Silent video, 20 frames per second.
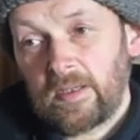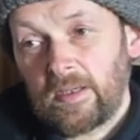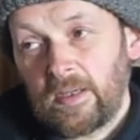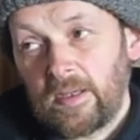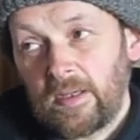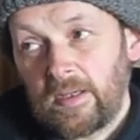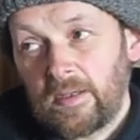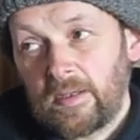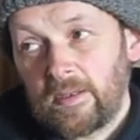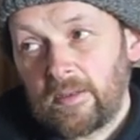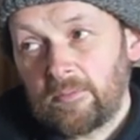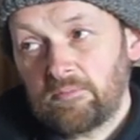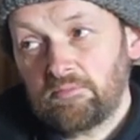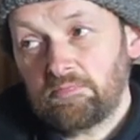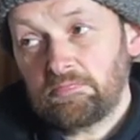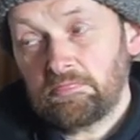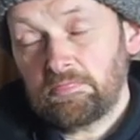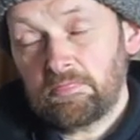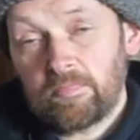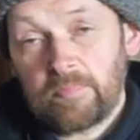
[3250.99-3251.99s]
um,
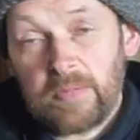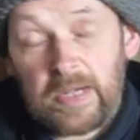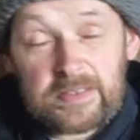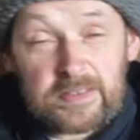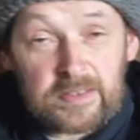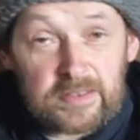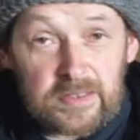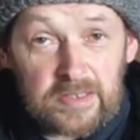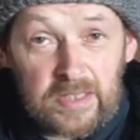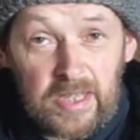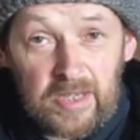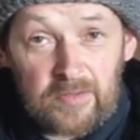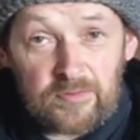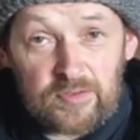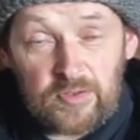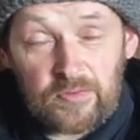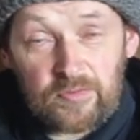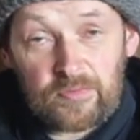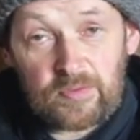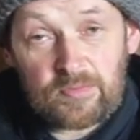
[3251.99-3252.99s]
better the lives
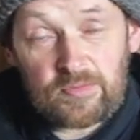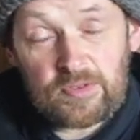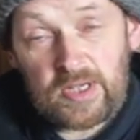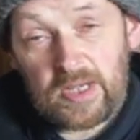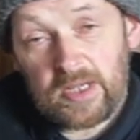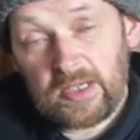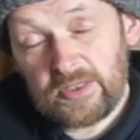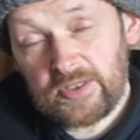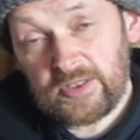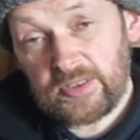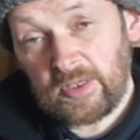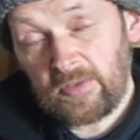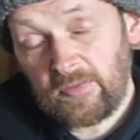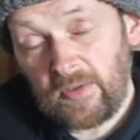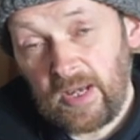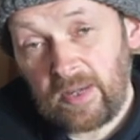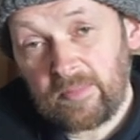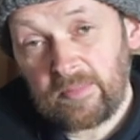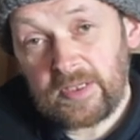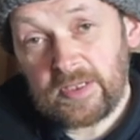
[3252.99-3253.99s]
of themselves and their
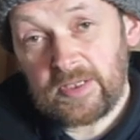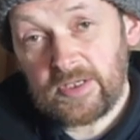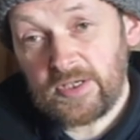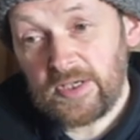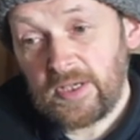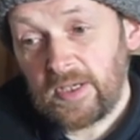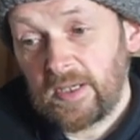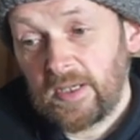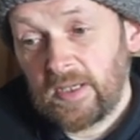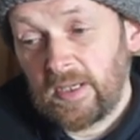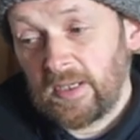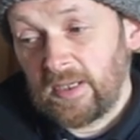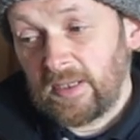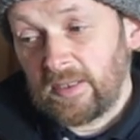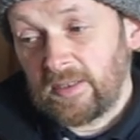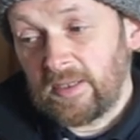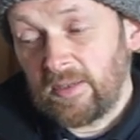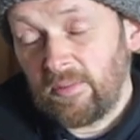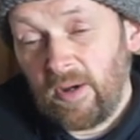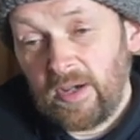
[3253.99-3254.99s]
families.
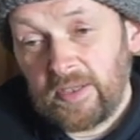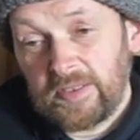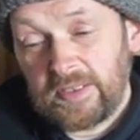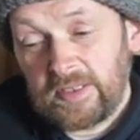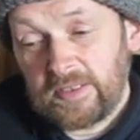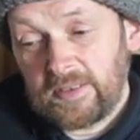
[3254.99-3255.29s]
They wanted